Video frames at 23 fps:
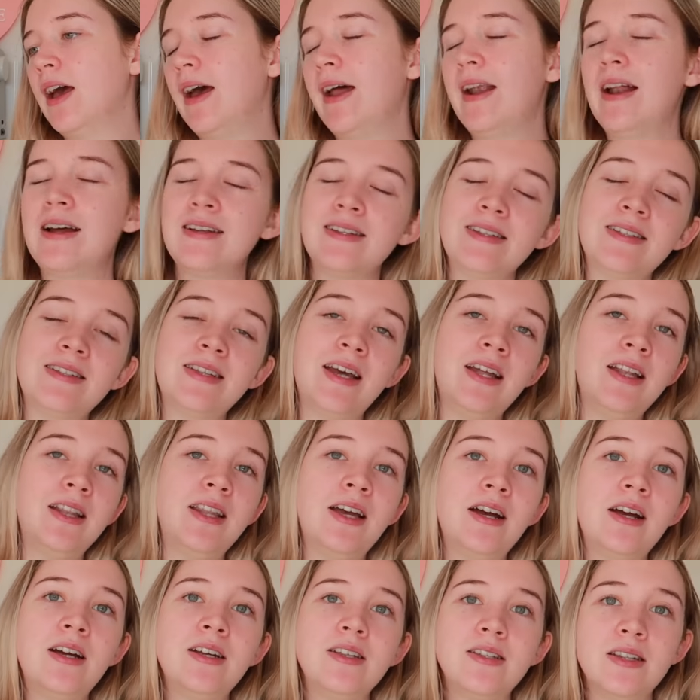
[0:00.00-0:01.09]
And as I said,
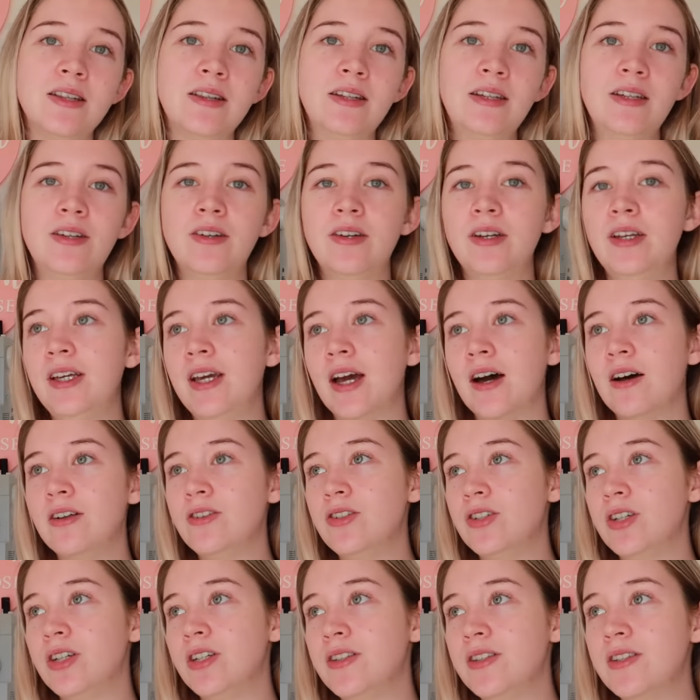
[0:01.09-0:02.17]
there is literally
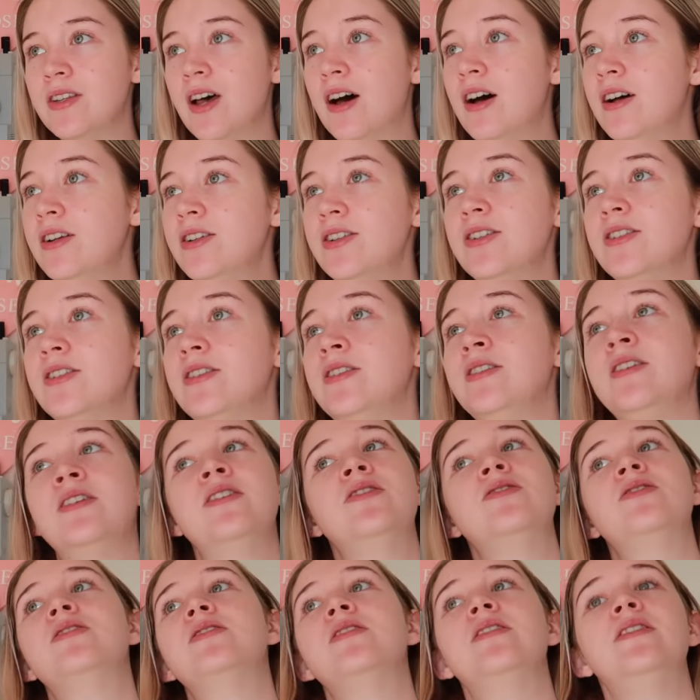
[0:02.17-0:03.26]
hundreds and
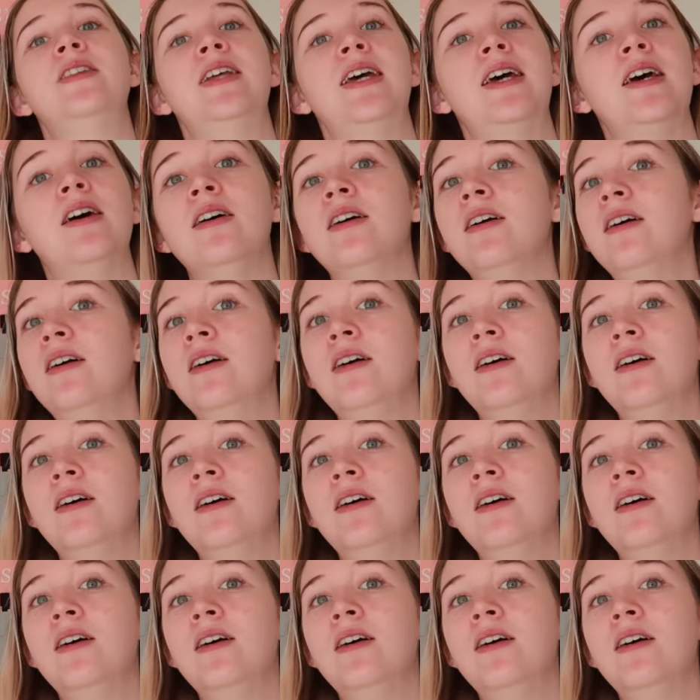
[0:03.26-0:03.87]
hundreds on there.